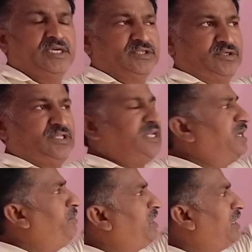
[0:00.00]
So the
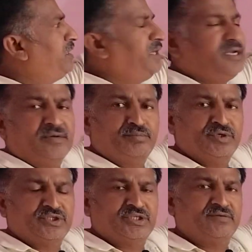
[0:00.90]
chemical
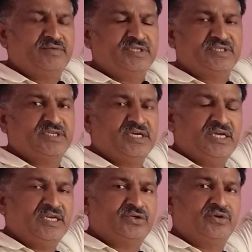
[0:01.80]
decomposition of these
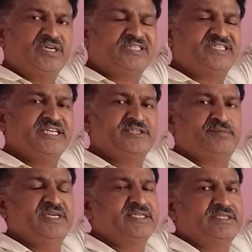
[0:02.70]
electrolytes takes
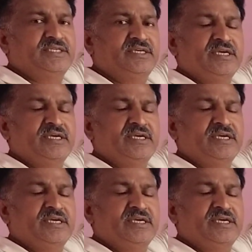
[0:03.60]
place